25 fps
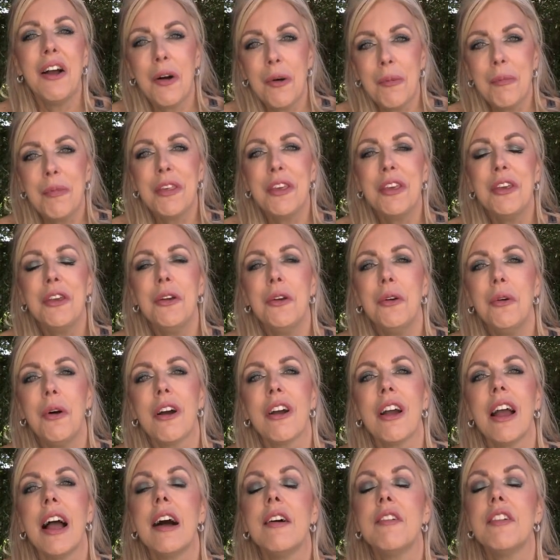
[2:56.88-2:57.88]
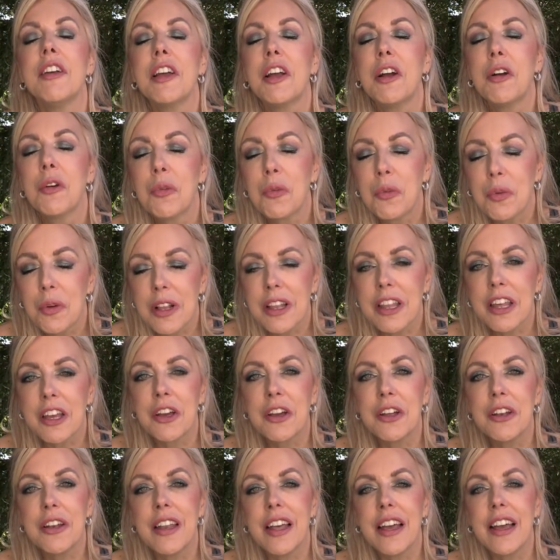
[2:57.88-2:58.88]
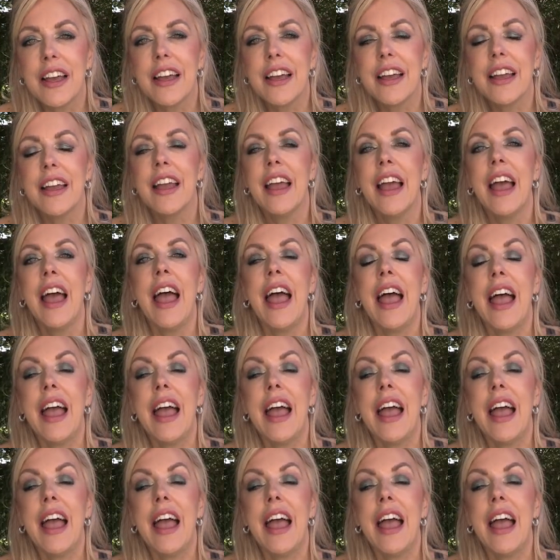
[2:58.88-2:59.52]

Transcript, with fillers: I hope that you are having a really good day.